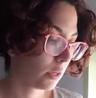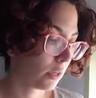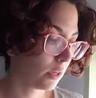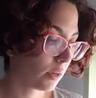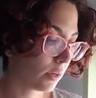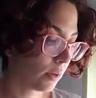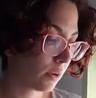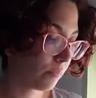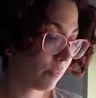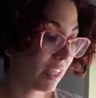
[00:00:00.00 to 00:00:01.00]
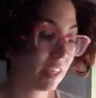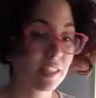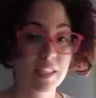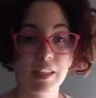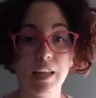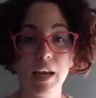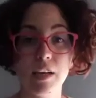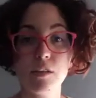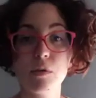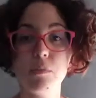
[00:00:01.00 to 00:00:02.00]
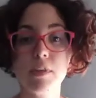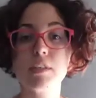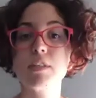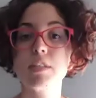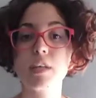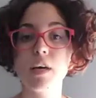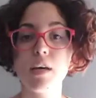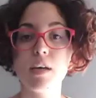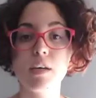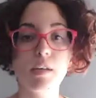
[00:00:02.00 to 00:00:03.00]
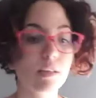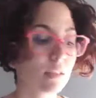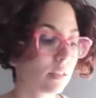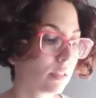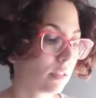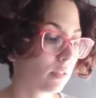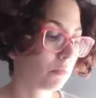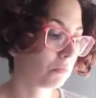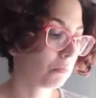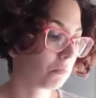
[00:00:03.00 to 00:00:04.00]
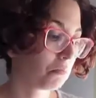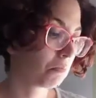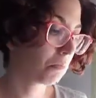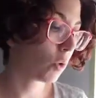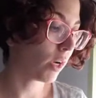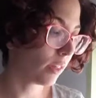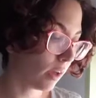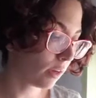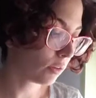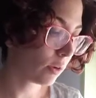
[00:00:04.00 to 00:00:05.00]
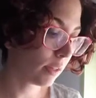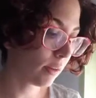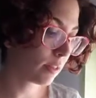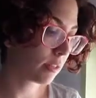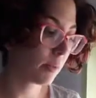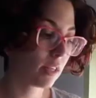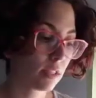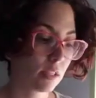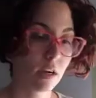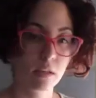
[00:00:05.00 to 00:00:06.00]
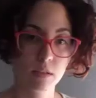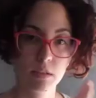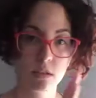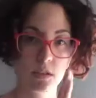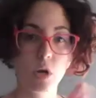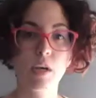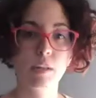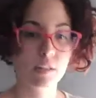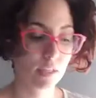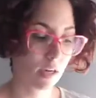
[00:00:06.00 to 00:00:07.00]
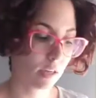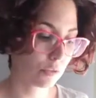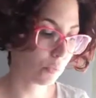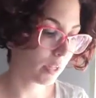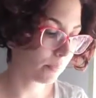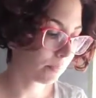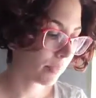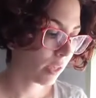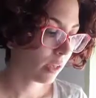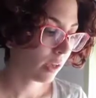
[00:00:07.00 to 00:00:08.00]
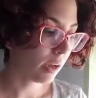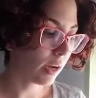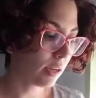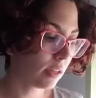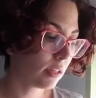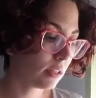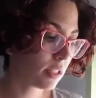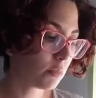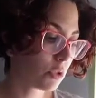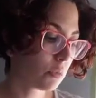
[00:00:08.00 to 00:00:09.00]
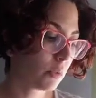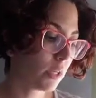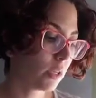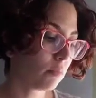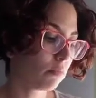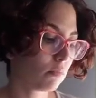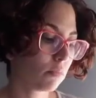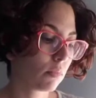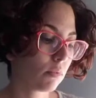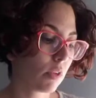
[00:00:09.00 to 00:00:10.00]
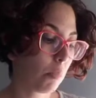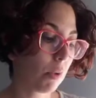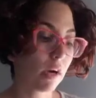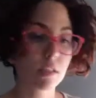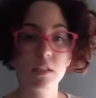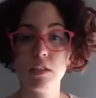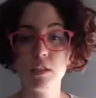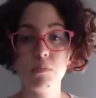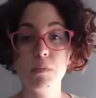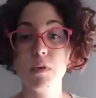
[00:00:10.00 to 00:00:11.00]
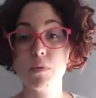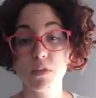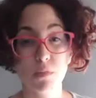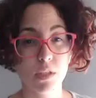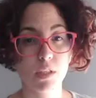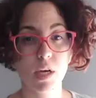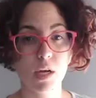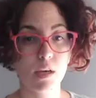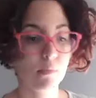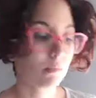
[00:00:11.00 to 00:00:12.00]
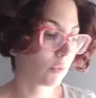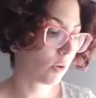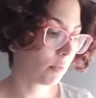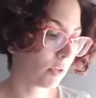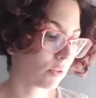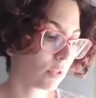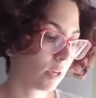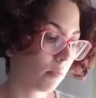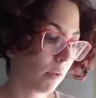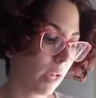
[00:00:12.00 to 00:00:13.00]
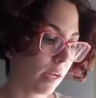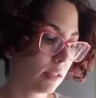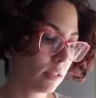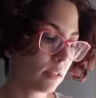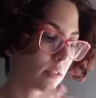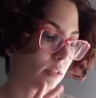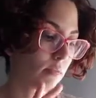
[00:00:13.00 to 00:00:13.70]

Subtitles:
It's at night, okay, because the sky is quite dark, okay? There are several stars shining in the sky as well. And it seems to be a party, maybe Christmas time, okay, because there are lights